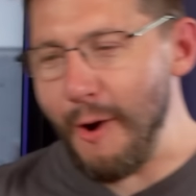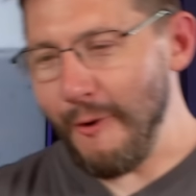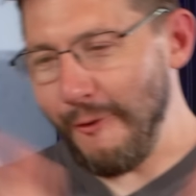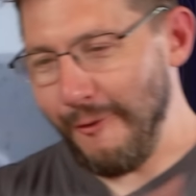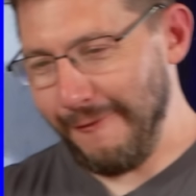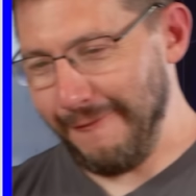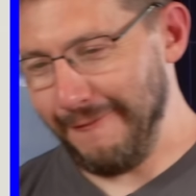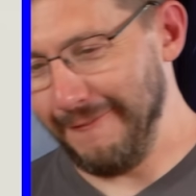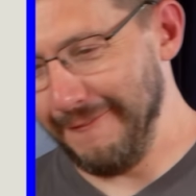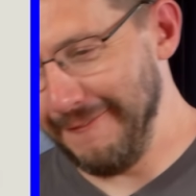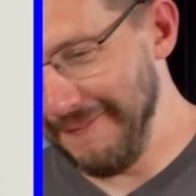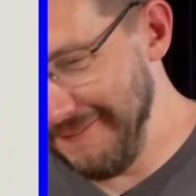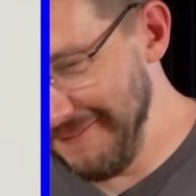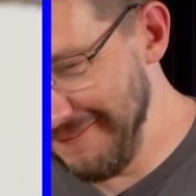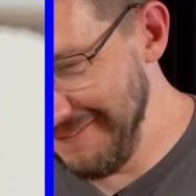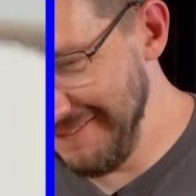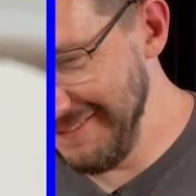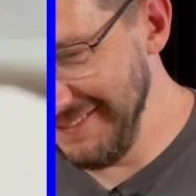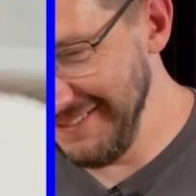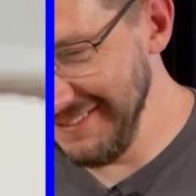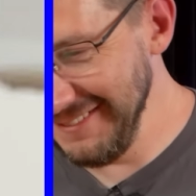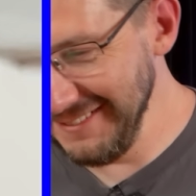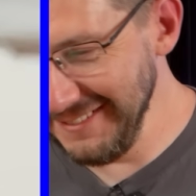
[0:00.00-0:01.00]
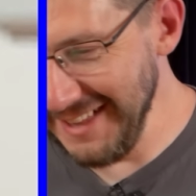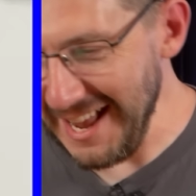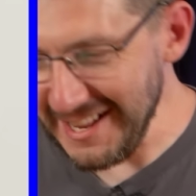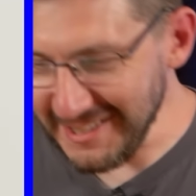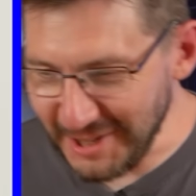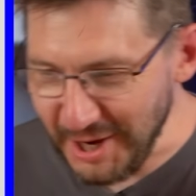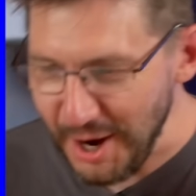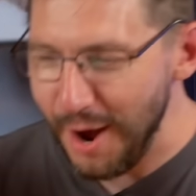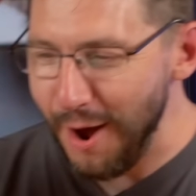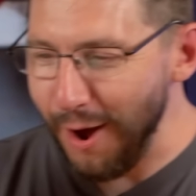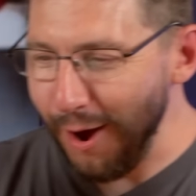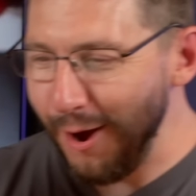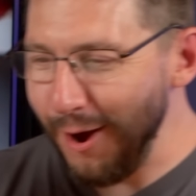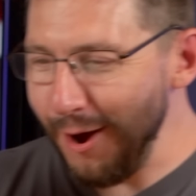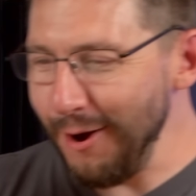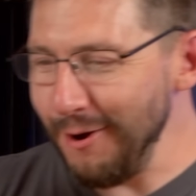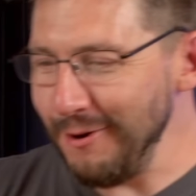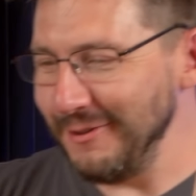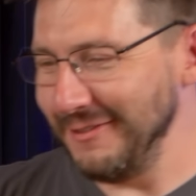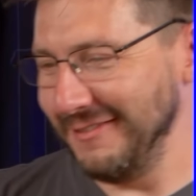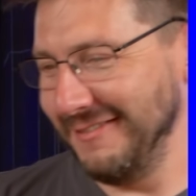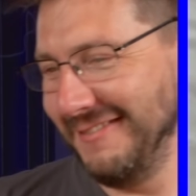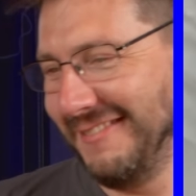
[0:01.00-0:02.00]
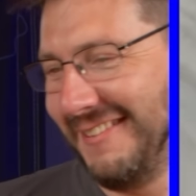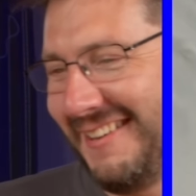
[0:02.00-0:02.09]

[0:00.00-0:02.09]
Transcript: Let's go! Let's go!